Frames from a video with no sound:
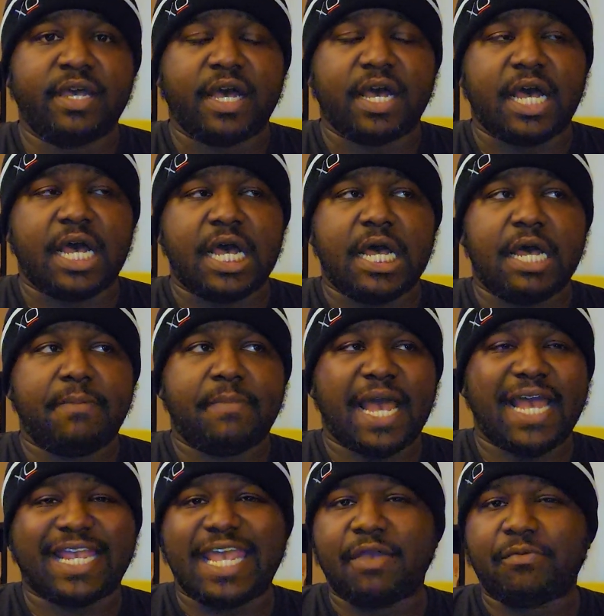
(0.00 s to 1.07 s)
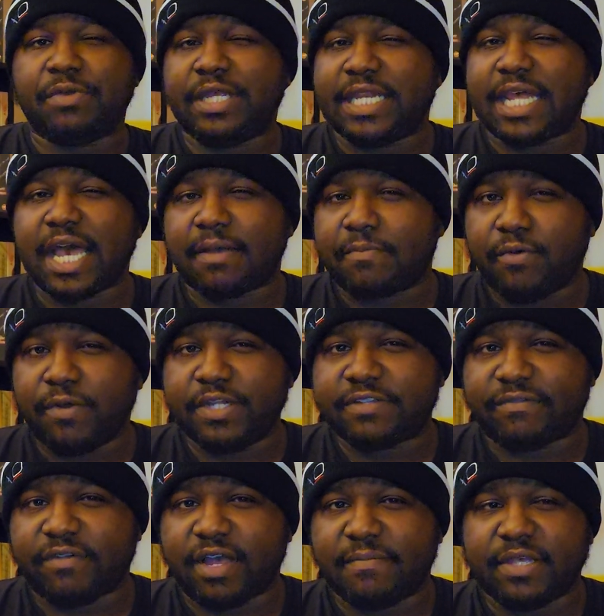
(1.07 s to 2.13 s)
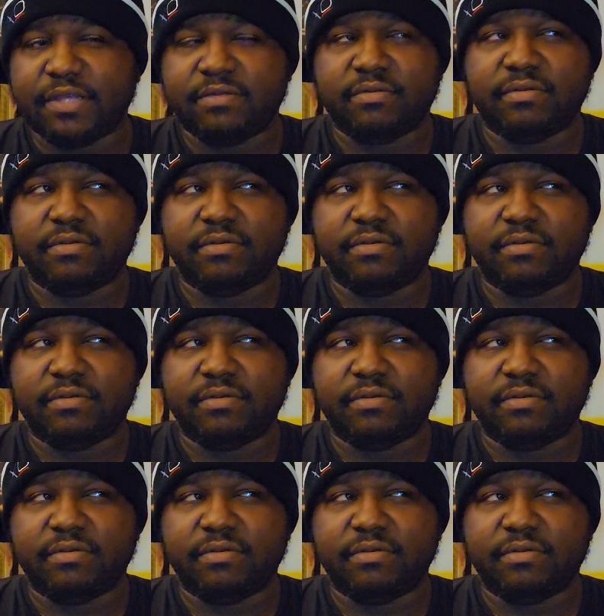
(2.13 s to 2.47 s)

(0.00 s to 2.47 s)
I can't really dock points from it.